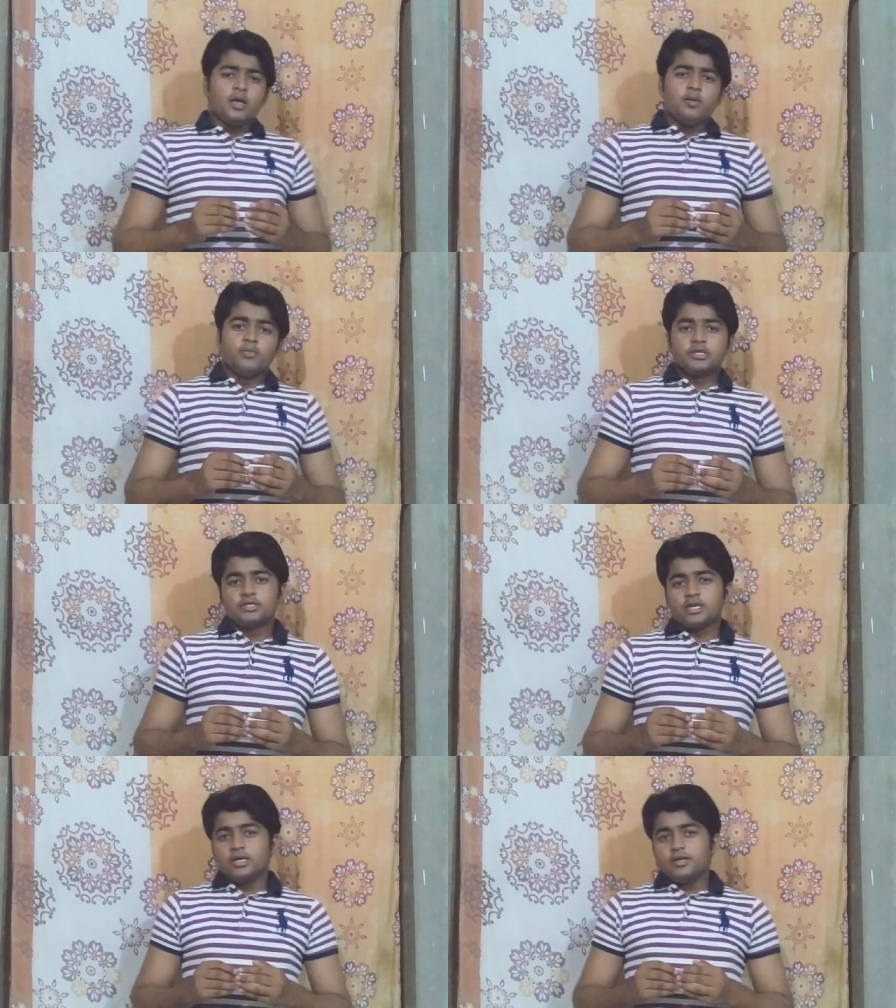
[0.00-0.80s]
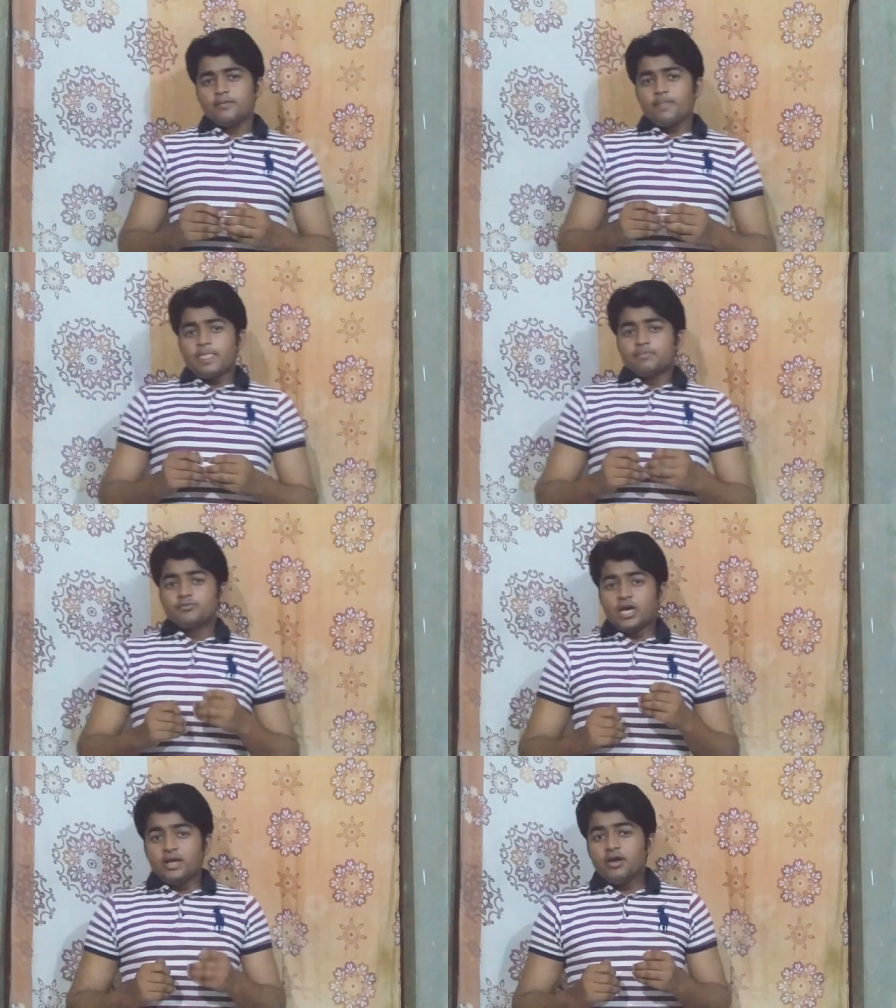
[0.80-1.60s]
Basically,
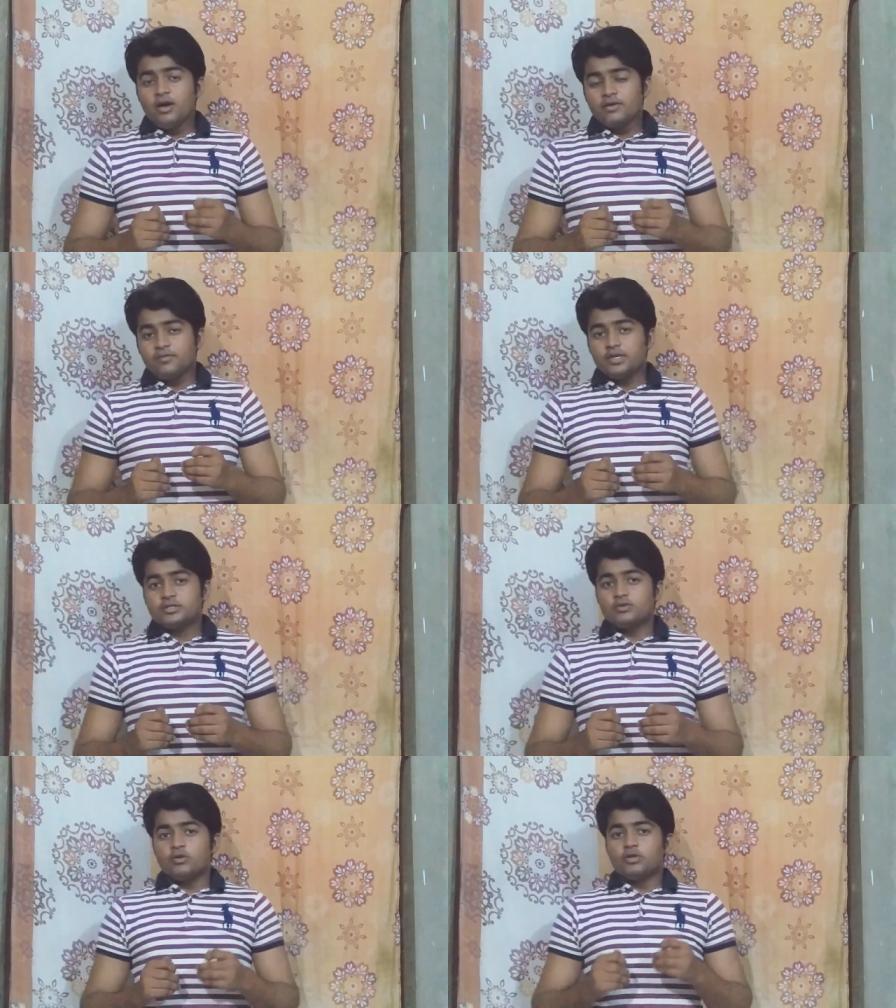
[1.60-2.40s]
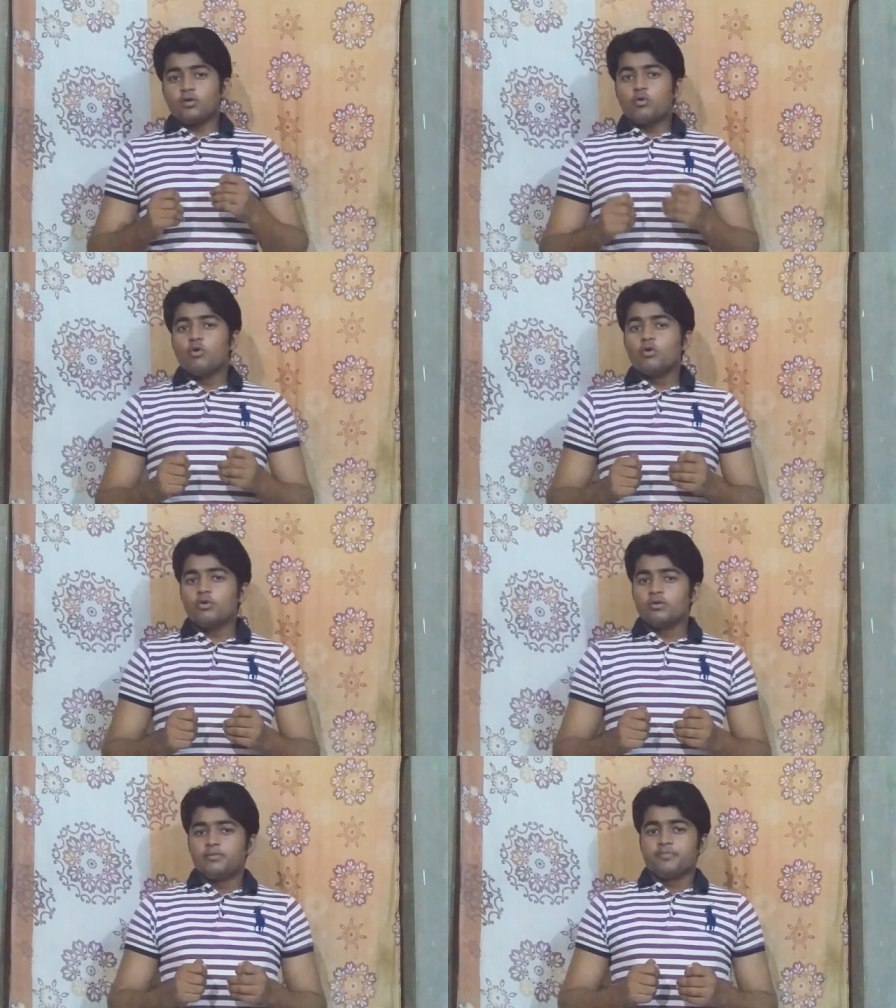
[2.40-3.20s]
China invests on the coal